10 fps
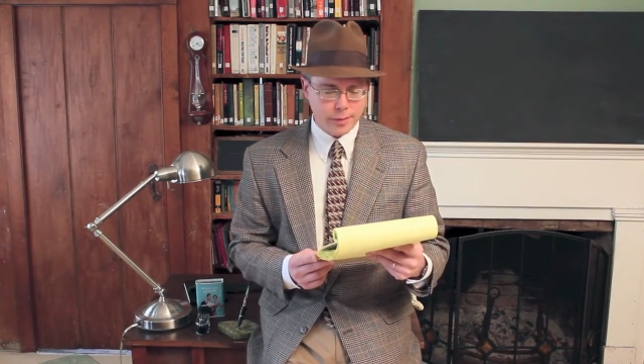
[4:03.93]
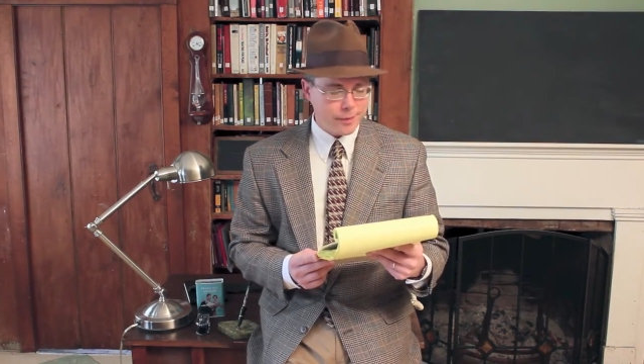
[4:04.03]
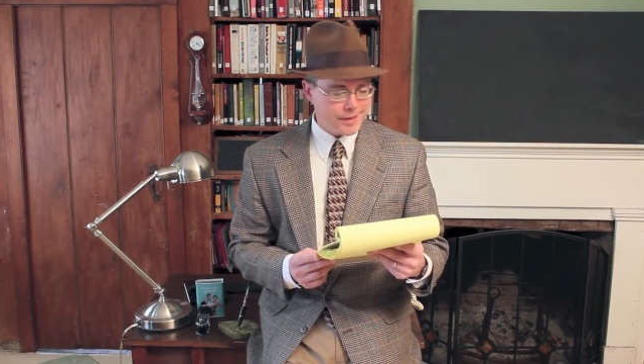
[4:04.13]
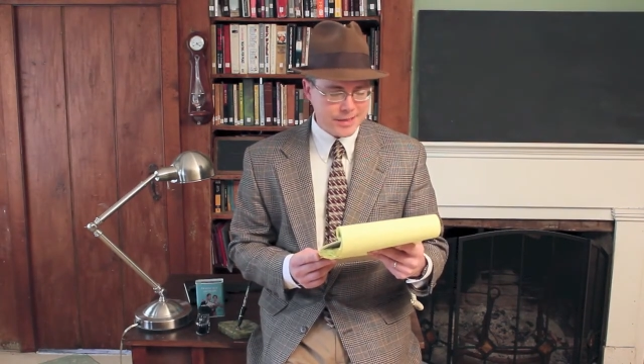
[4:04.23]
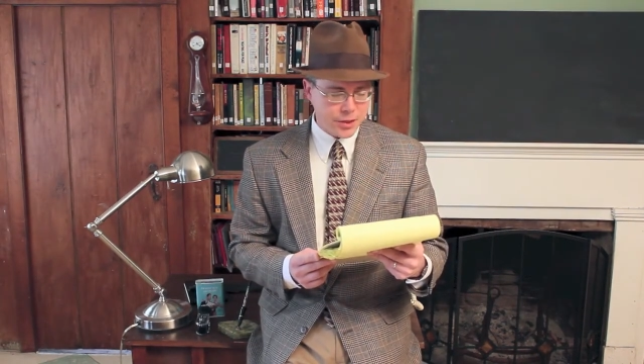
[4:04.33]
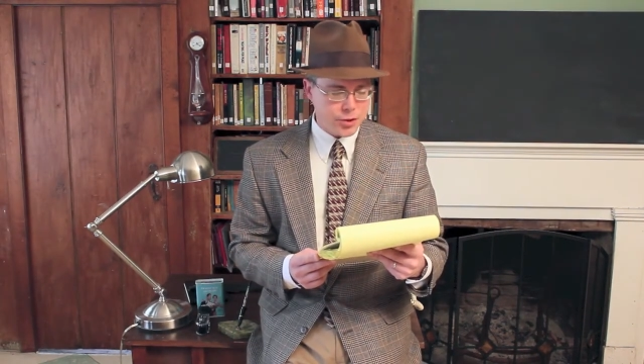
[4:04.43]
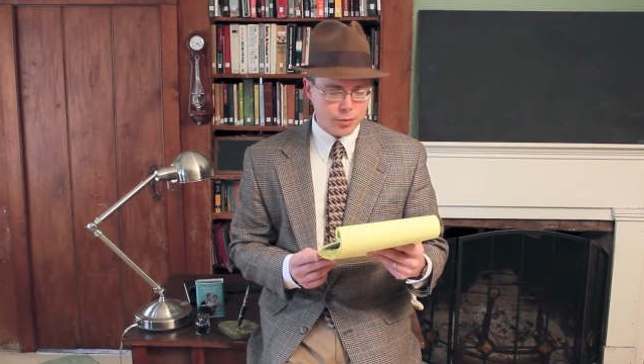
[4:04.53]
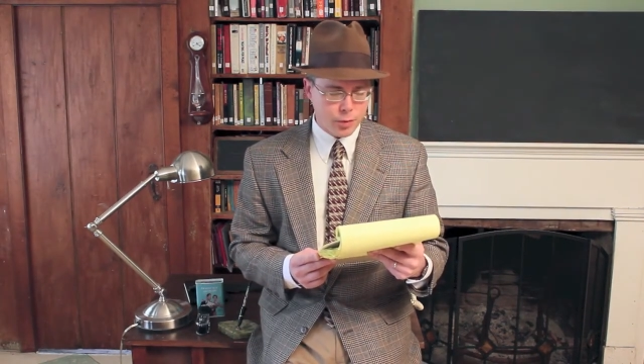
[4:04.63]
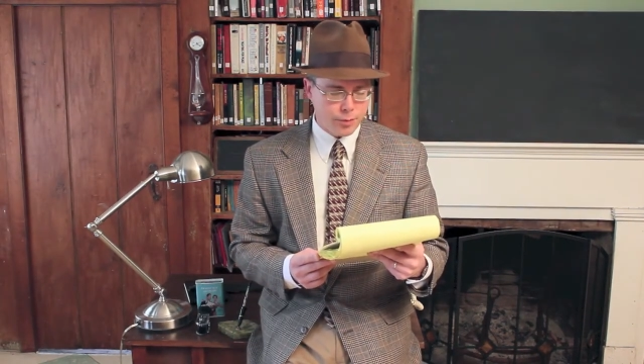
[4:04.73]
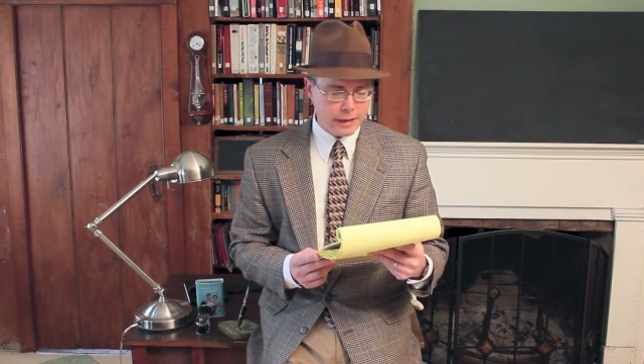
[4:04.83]
but my teacher
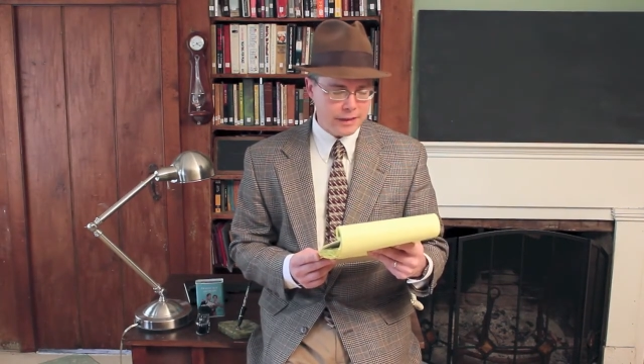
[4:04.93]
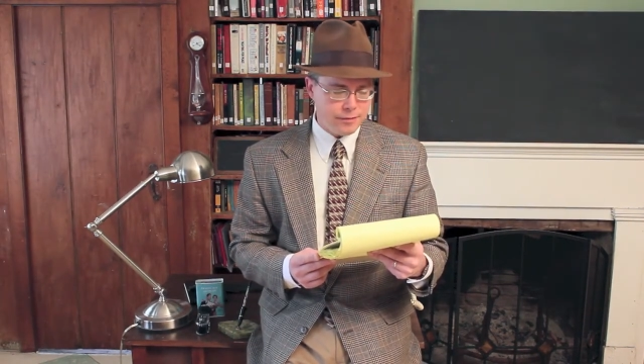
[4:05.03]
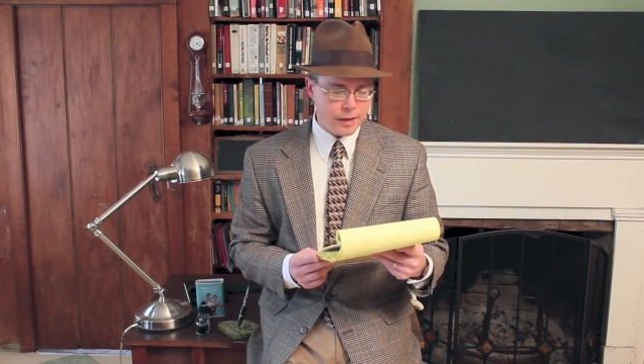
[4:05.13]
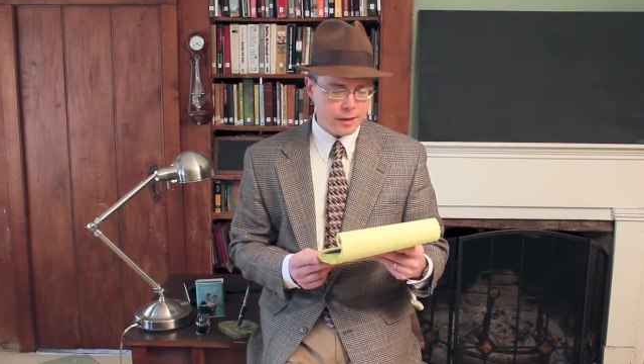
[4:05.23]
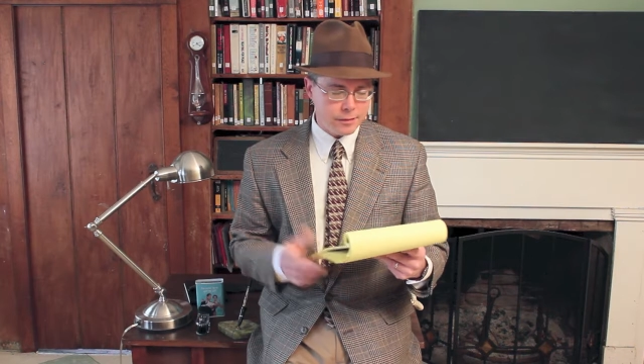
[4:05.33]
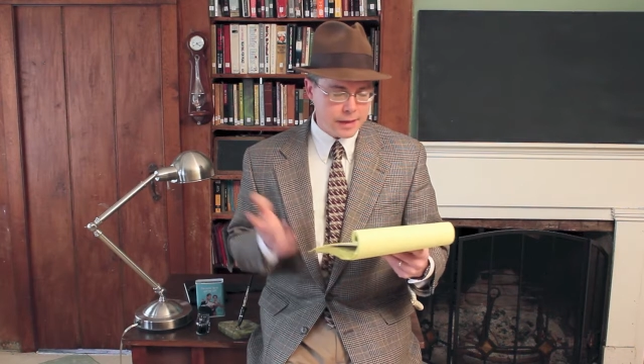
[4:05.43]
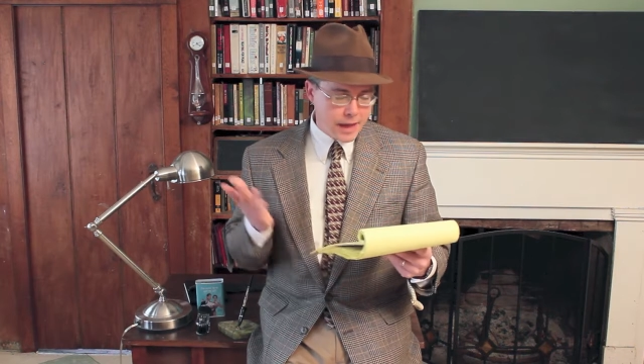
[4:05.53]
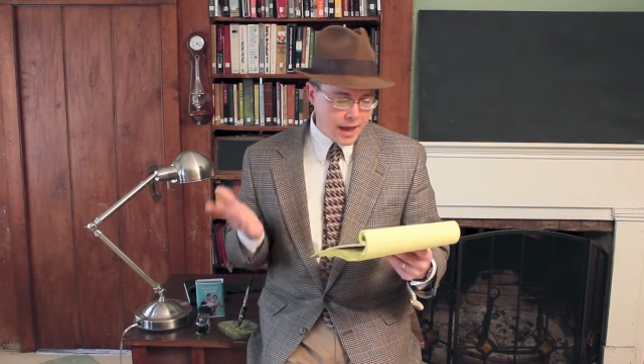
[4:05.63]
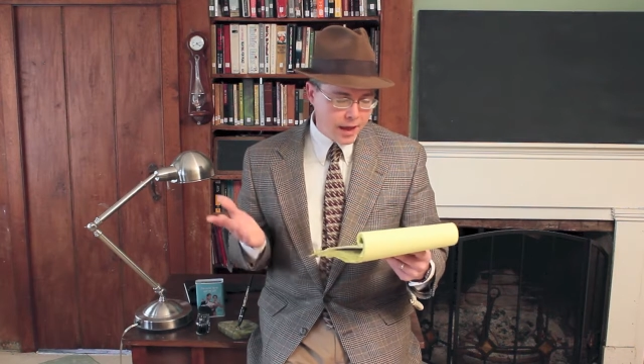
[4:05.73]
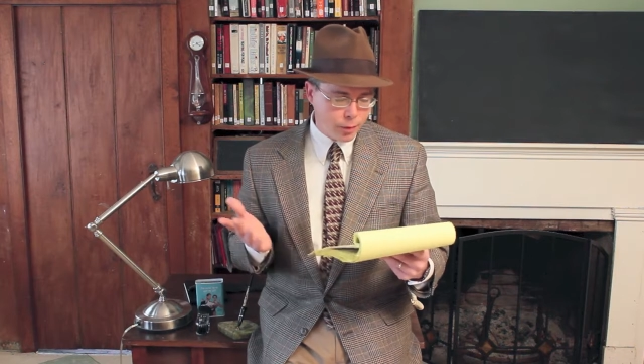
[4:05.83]
won't believe me.
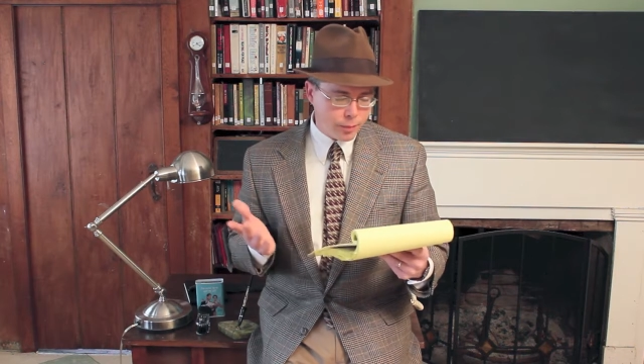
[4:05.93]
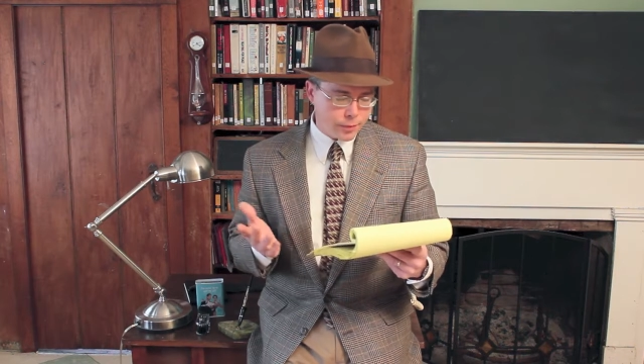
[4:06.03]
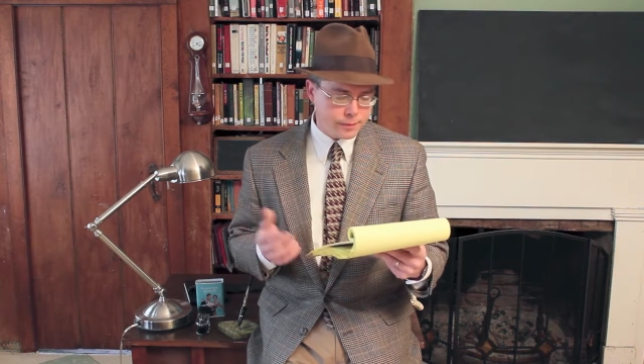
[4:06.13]
Help!